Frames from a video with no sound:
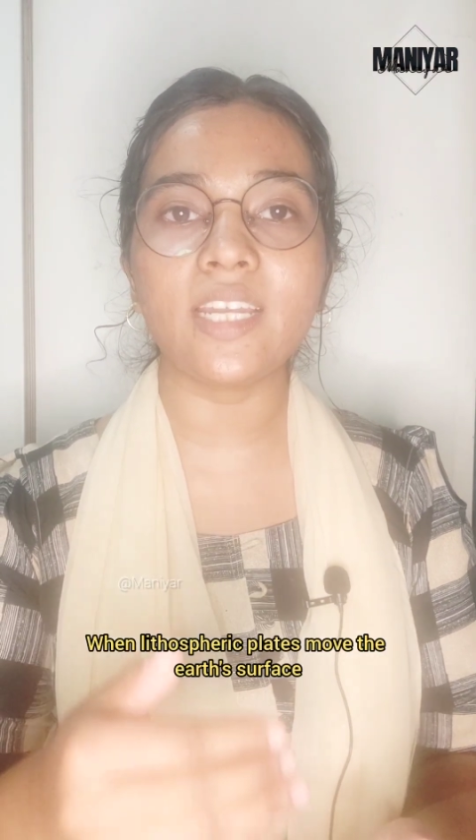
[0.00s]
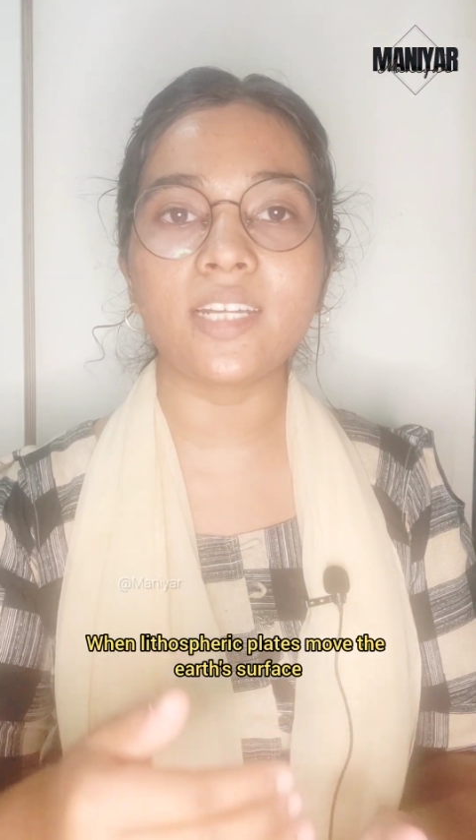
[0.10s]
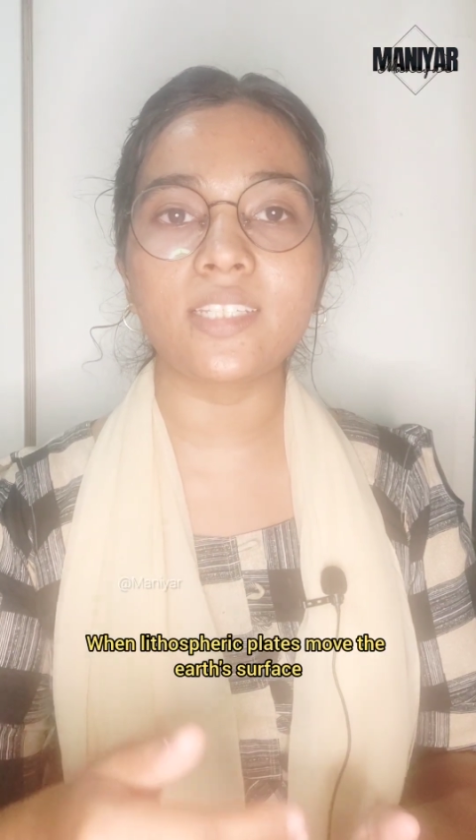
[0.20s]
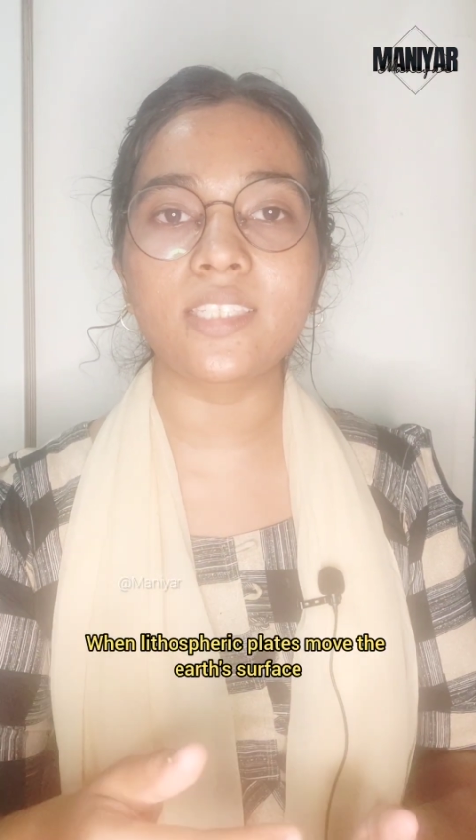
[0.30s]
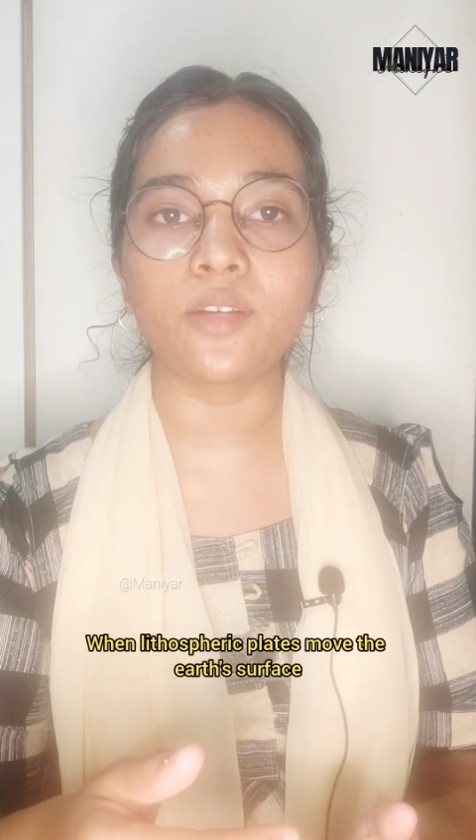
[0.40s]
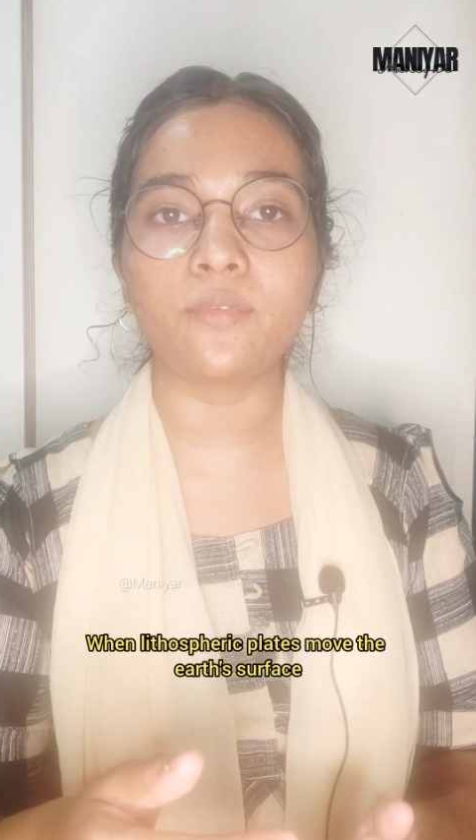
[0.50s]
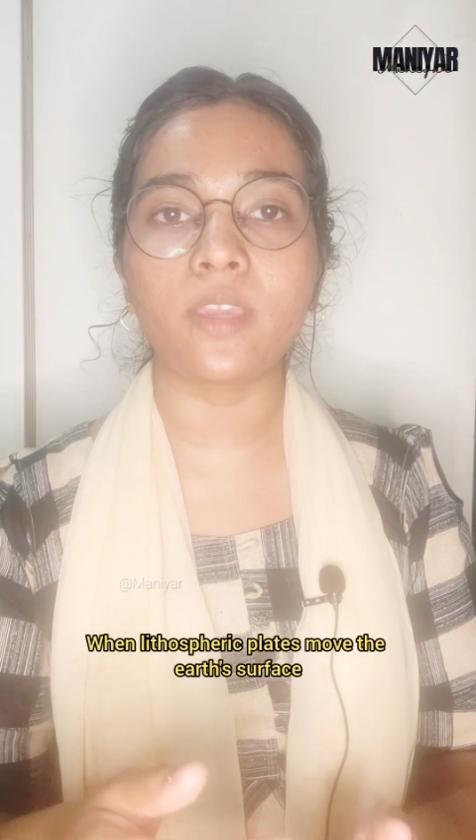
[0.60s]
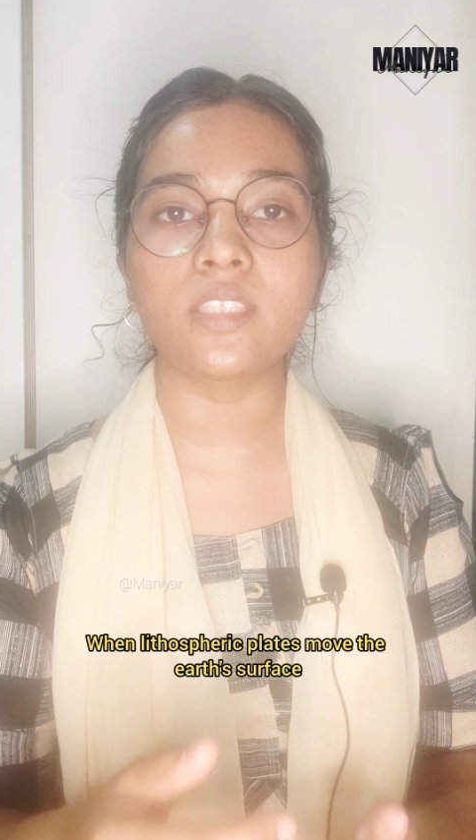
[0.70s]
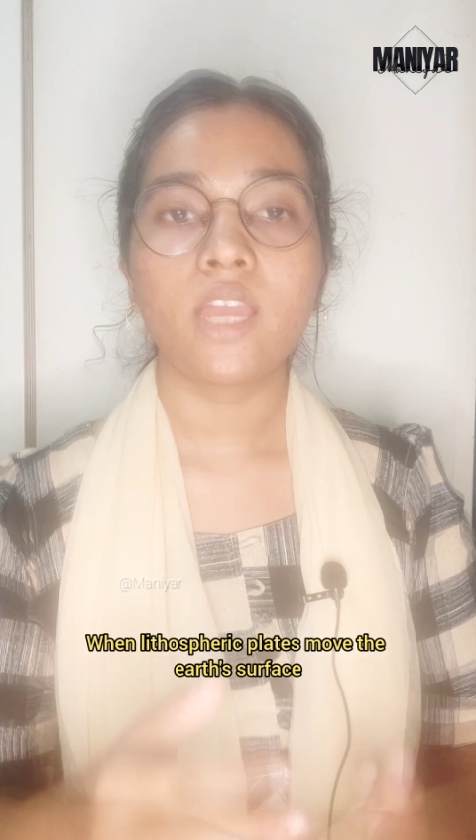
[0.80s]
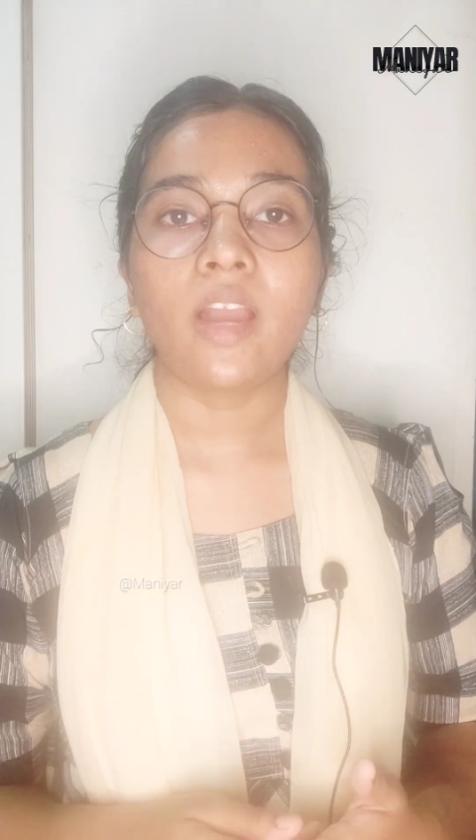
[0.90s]
the Earth's
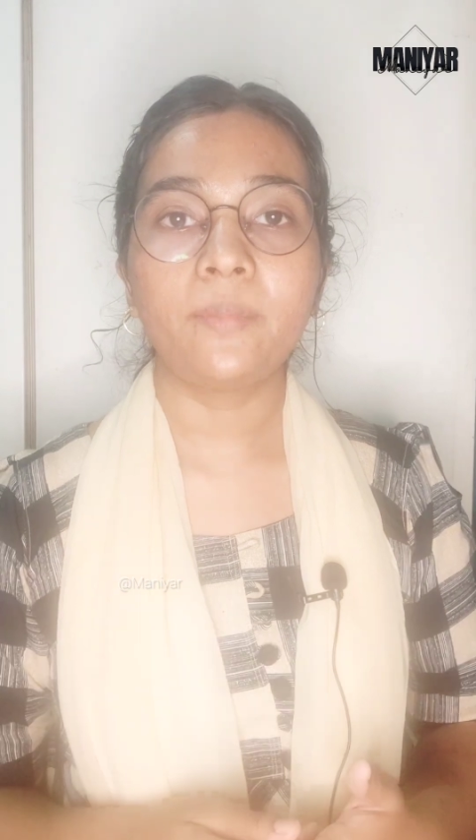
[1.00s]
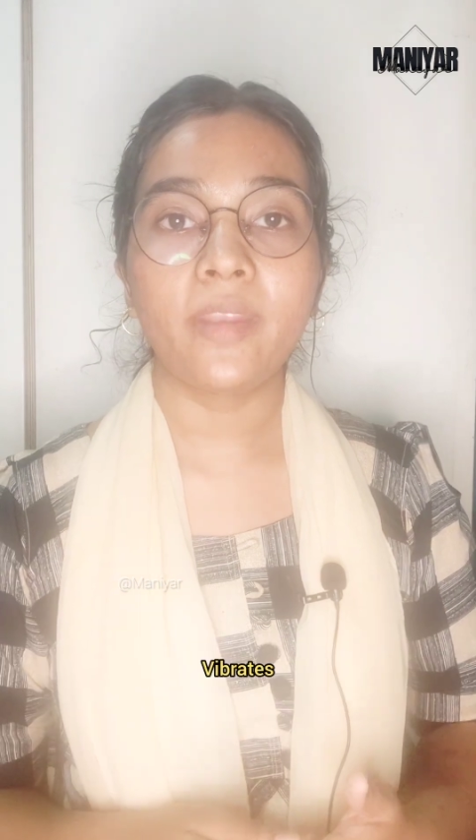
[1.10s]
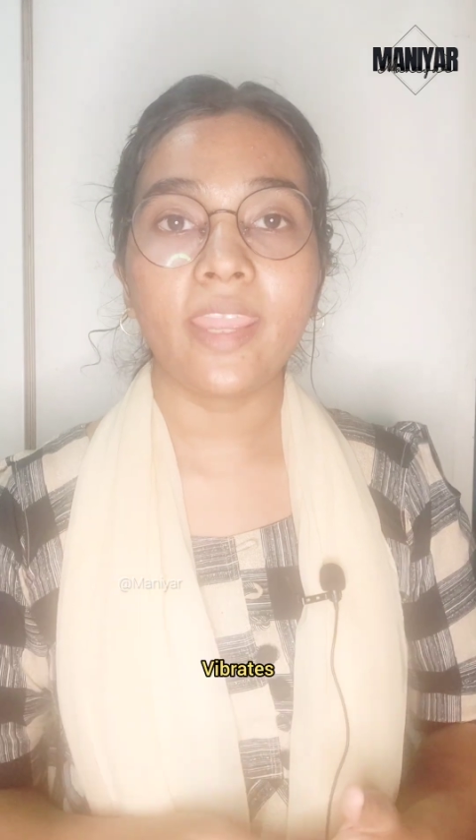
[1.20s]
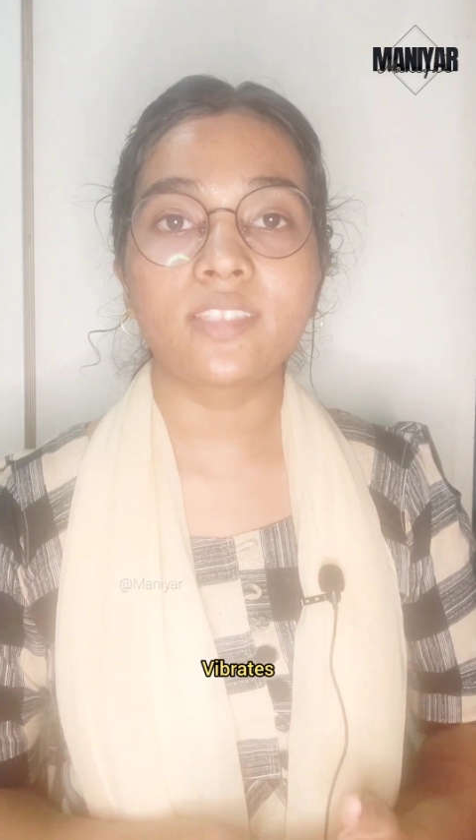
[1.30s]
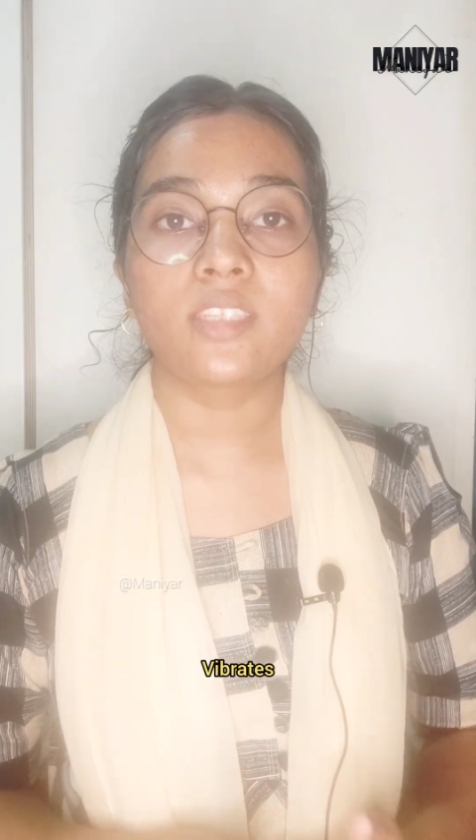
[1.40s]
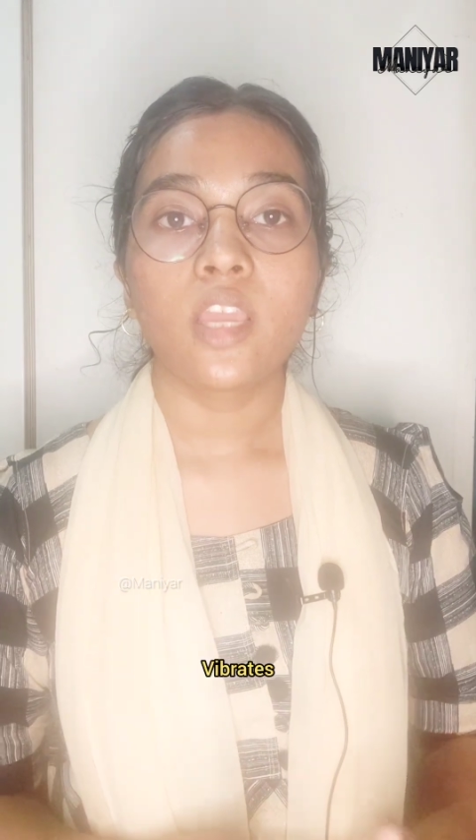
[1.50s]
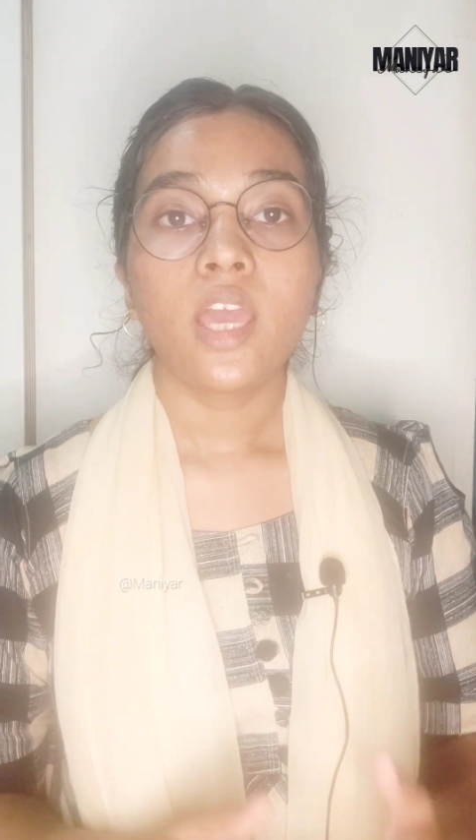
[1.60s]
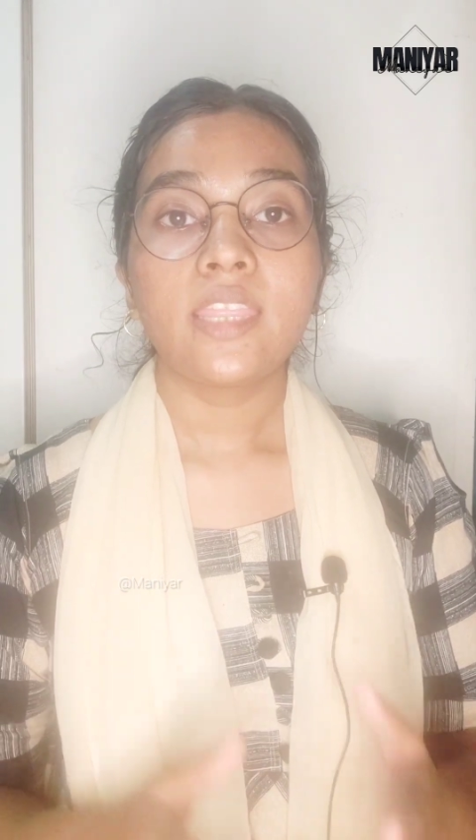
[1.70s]
surface vibrates.